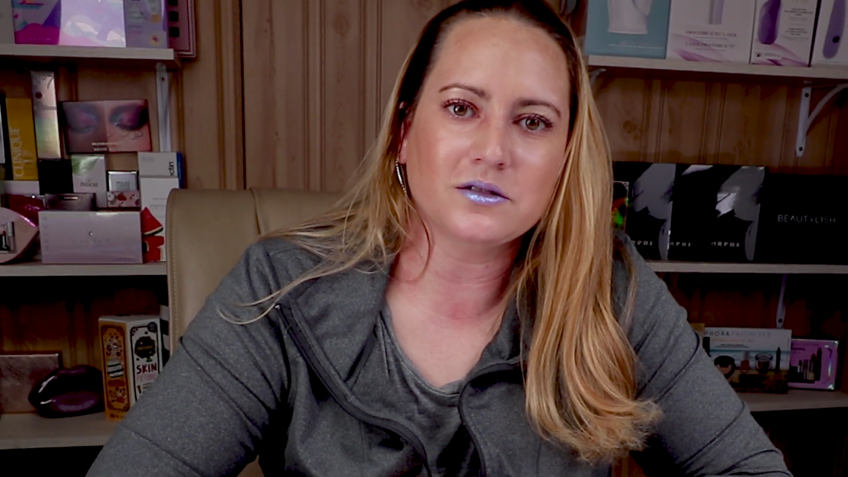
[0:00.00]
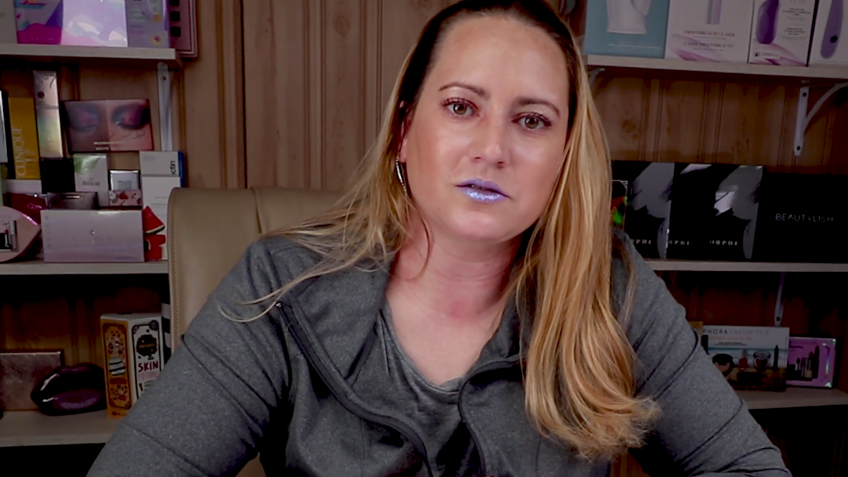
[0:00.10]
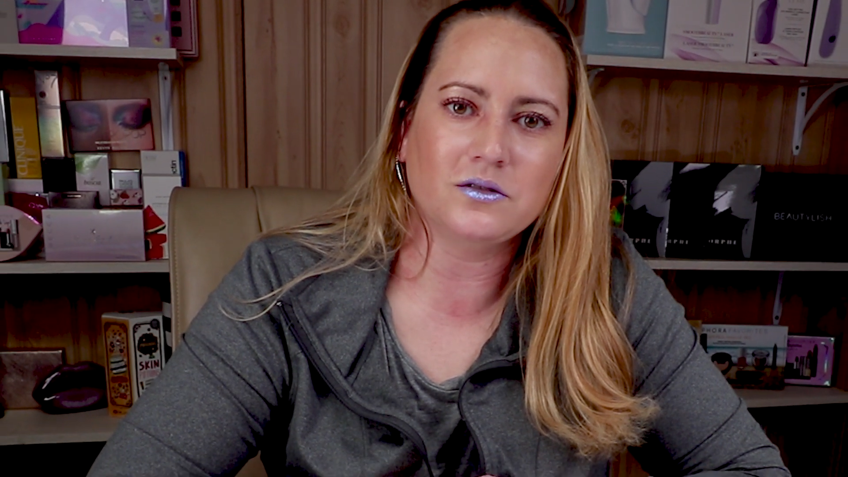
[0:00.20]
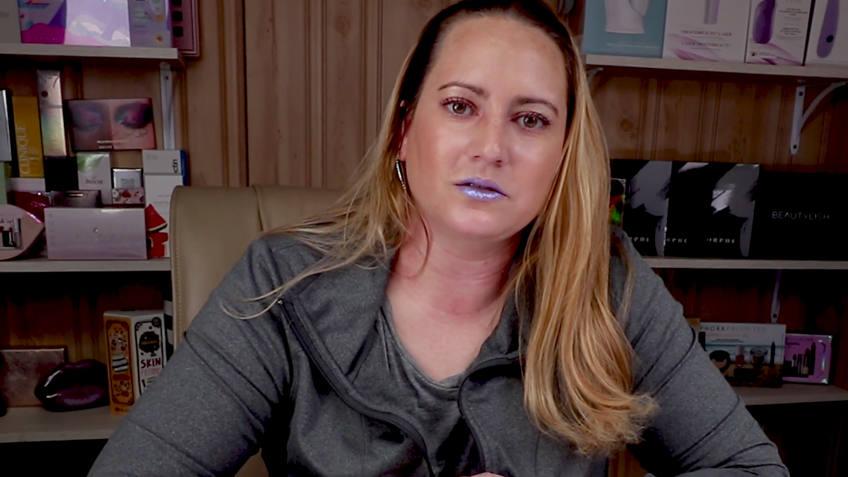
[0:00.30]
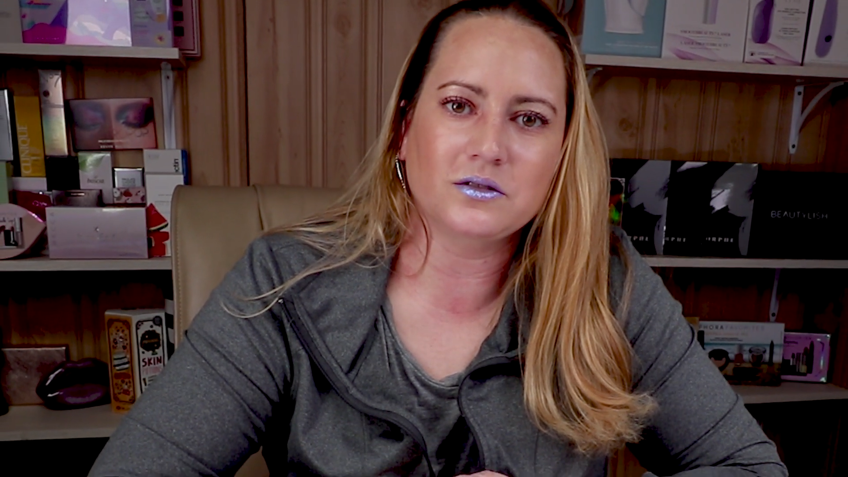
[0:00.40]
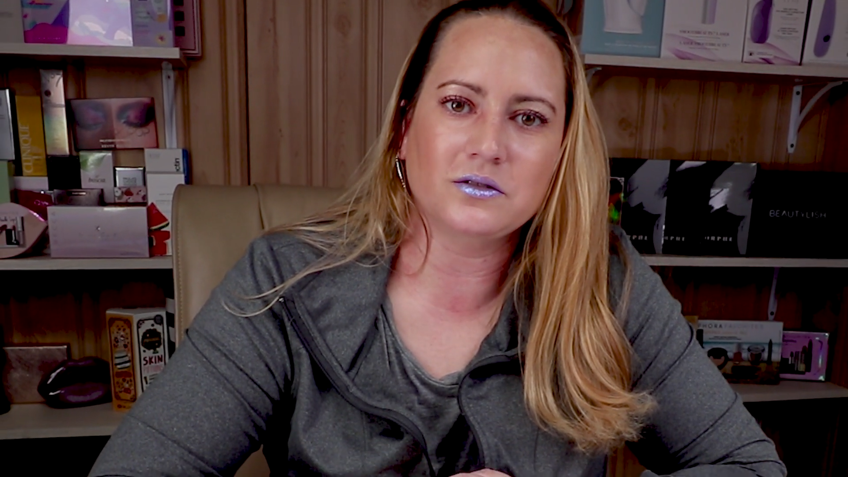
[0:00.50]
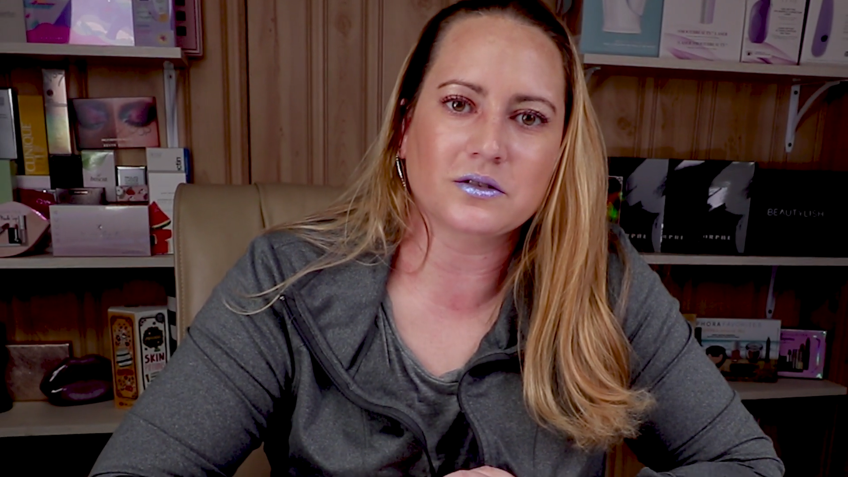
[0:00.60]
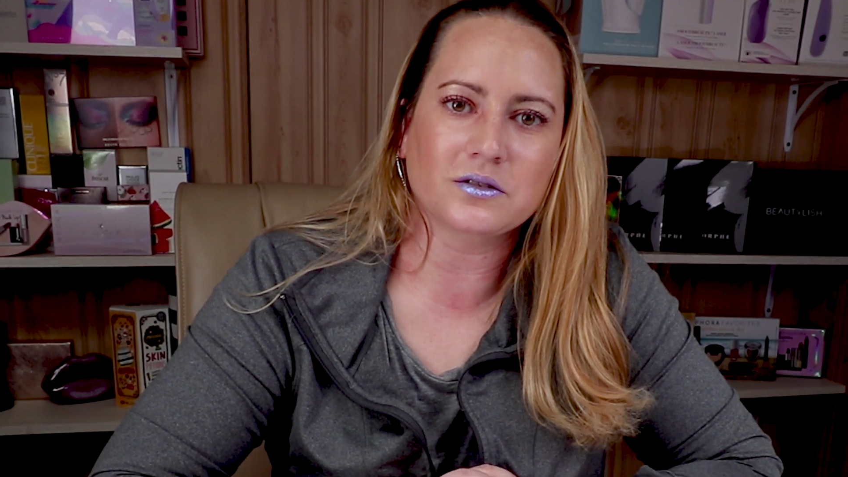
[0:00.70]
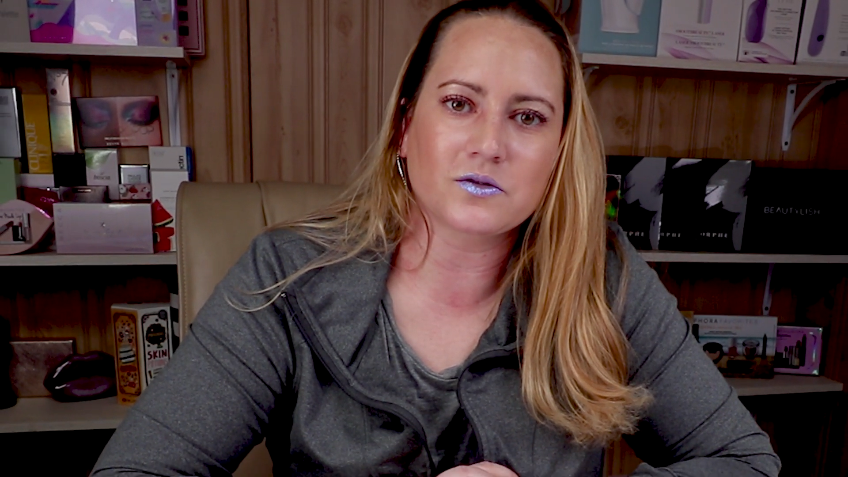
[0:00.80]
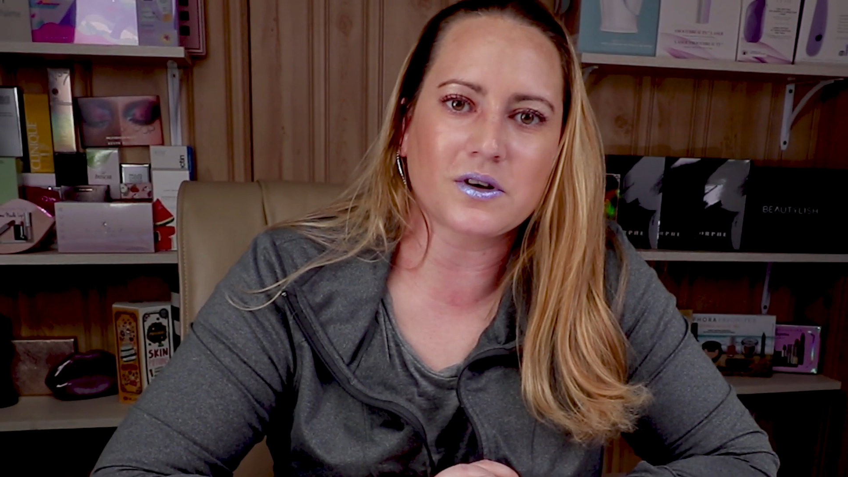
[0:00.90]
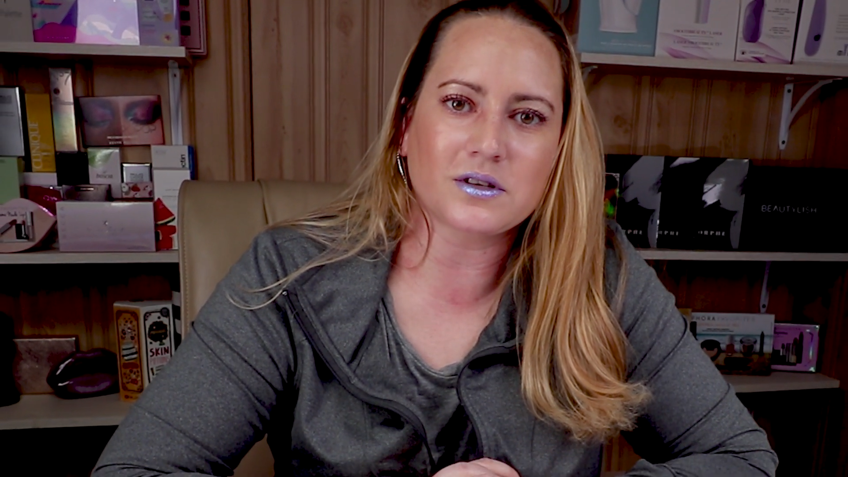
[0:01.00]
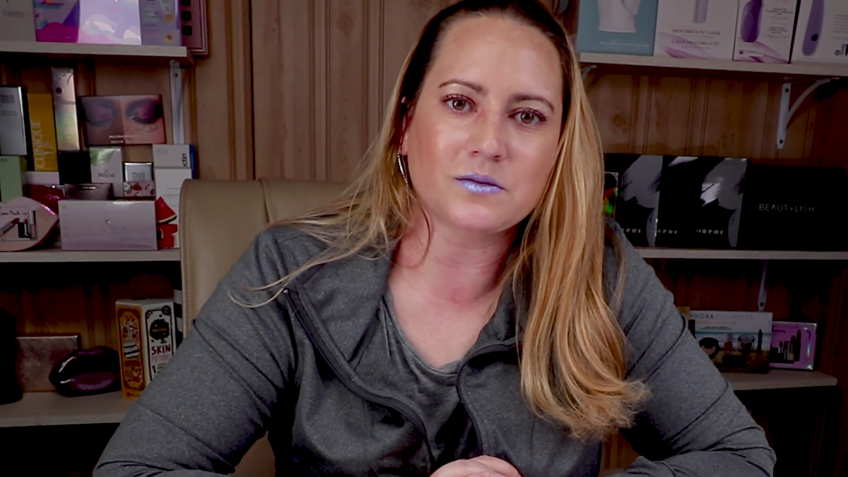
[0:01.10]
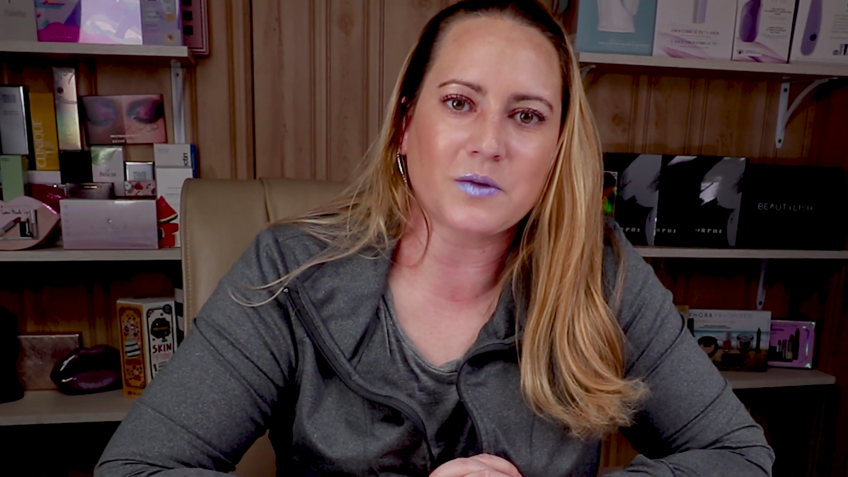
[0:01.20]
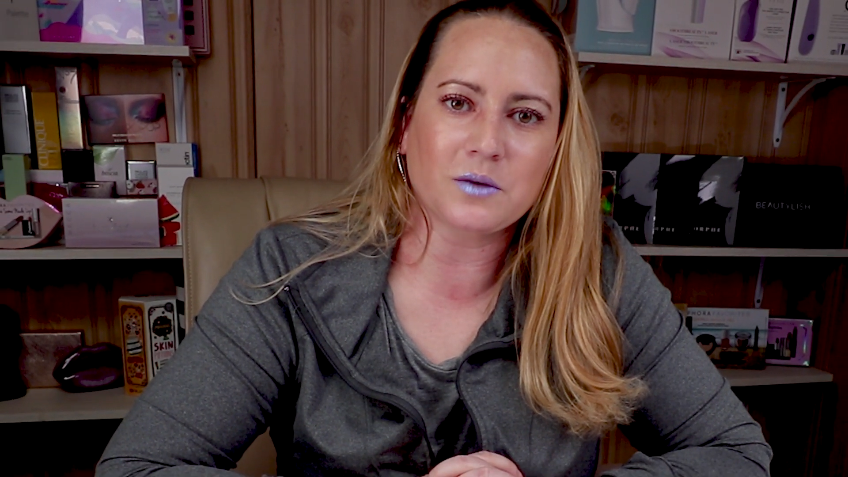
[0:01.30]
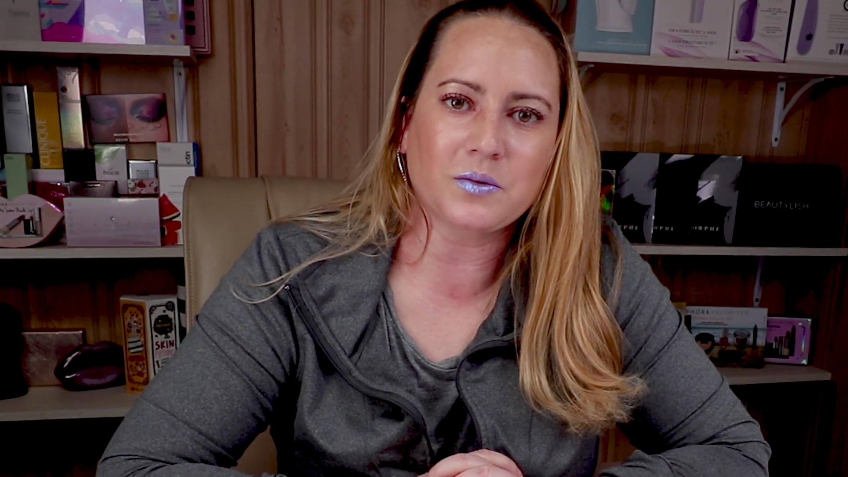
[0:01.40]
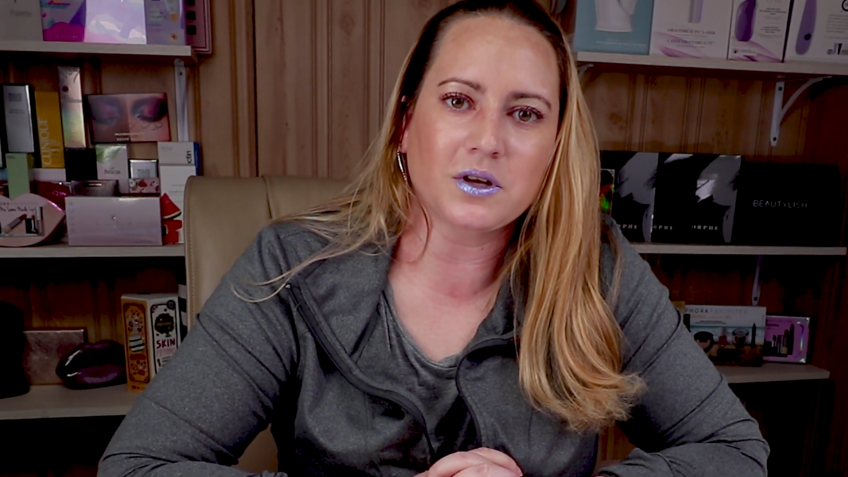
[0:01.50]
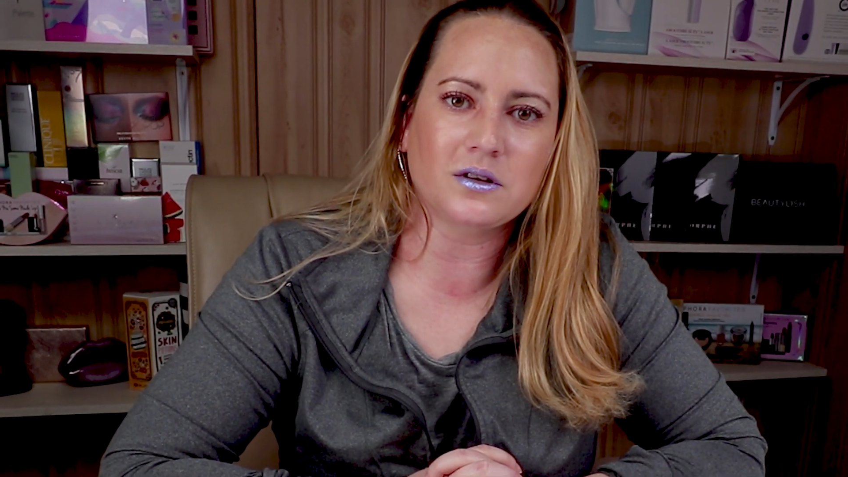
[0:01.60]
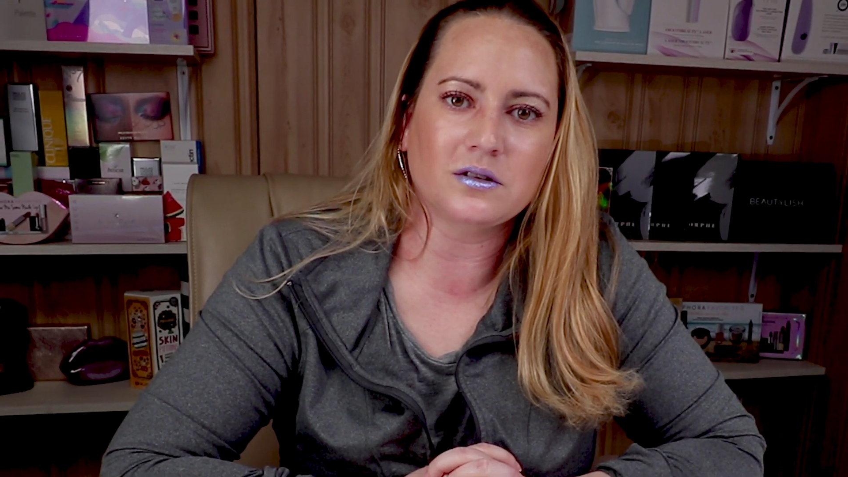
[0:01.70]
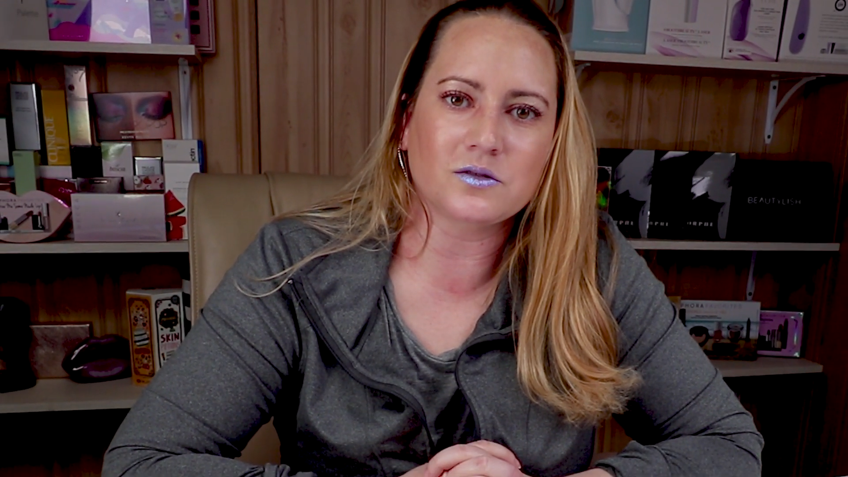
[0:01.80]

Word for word: so you know you can trust my opinion